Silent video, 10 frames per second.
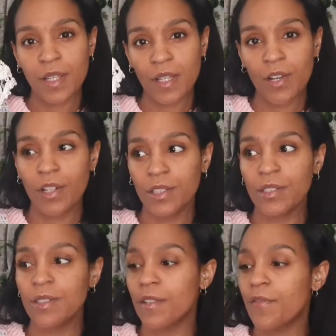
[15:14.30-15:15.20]

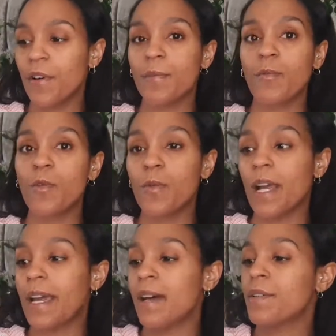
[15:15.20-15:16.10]
cotton from Wool
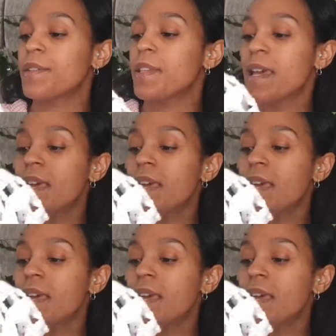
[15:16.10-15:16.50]
Warehouse.